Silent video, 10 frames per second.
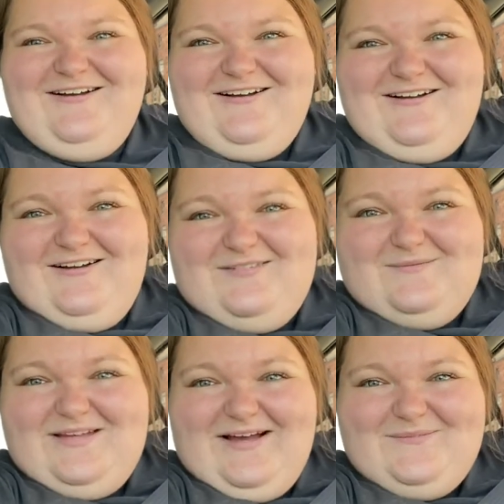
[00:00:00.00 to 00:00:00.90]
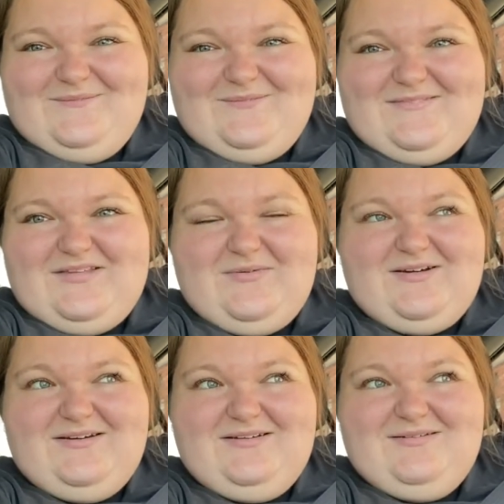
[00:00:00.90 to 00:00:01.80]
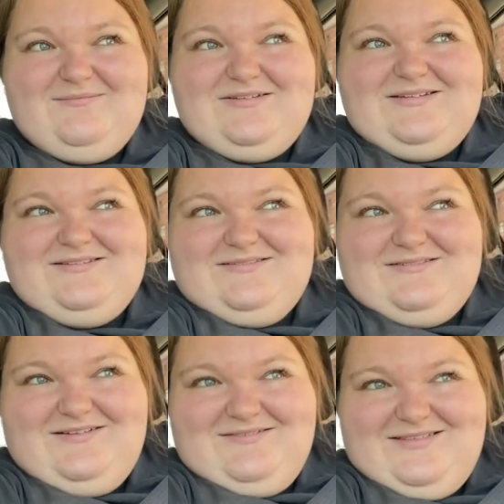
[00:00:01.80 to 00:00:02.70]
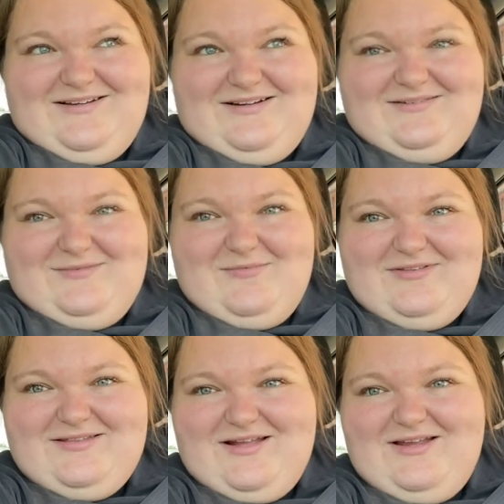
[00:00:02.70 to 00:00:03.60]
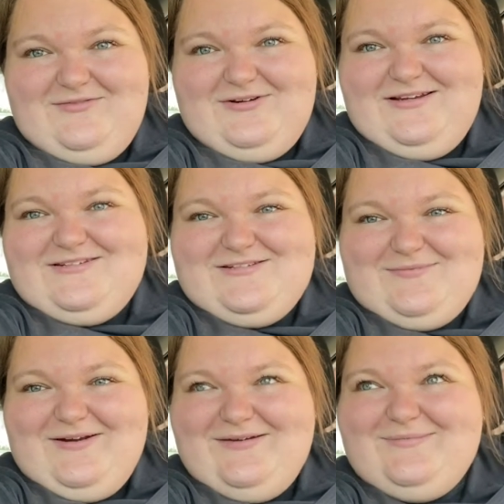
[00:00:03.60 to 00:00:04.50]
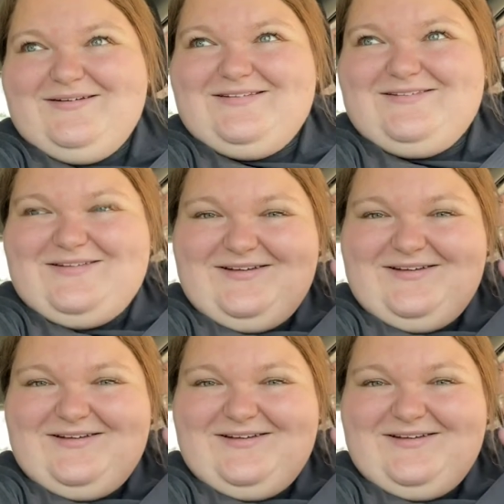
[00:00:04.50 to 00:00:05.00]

um, yeah. So we're gonna go in there. We both kind of are anxious about it, but it's good.